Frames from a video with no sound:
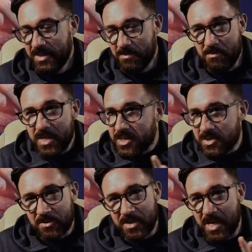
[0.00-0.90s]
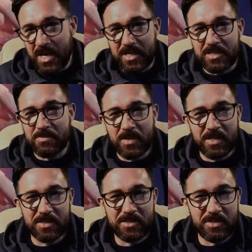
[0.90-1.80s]
mystery
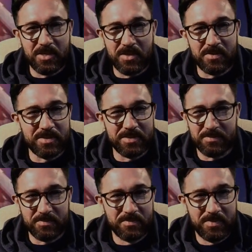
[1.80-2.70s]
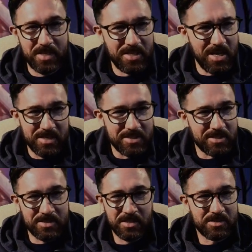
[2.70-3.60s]
aspect, and yeah,
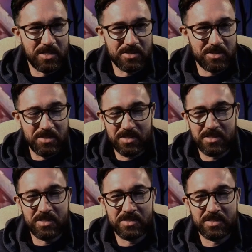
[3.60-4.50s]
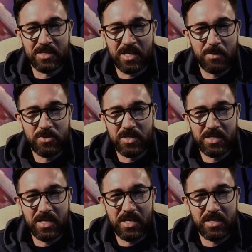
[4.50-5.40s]
it's good. It kept you
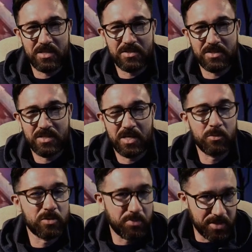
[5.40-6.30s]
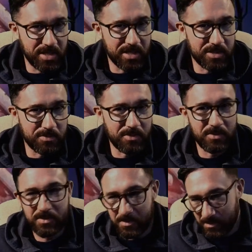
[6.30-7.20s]
engaged. It was
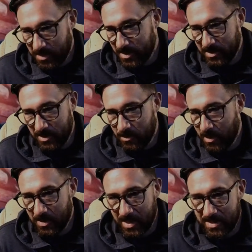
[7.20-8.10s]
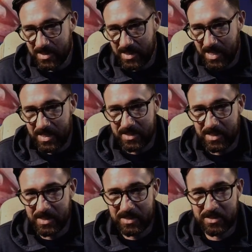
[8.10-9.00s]
predictable, but you won't guess the
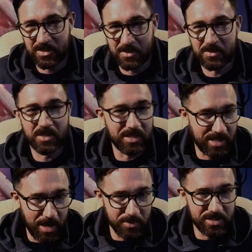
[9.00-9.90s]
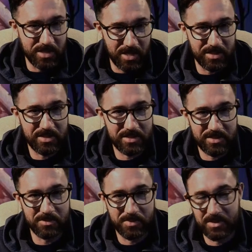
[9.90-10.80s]
ending. So like, that was nice
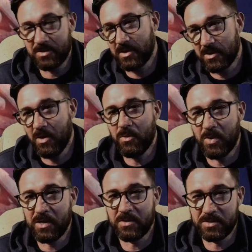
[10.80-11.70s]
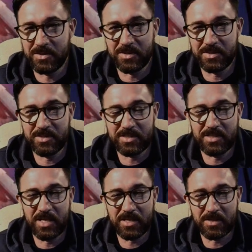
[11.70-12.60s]
to be like, oh wow, I didn't see
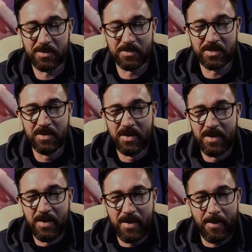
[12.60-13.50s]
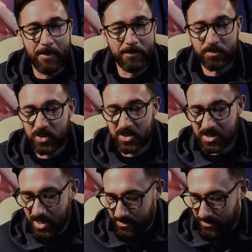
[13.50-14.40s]
that coming. Just a
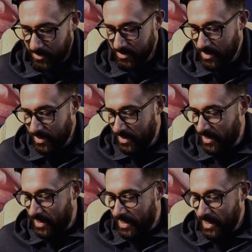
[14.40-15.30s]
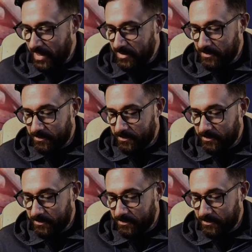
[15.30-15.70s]
lot of fun. And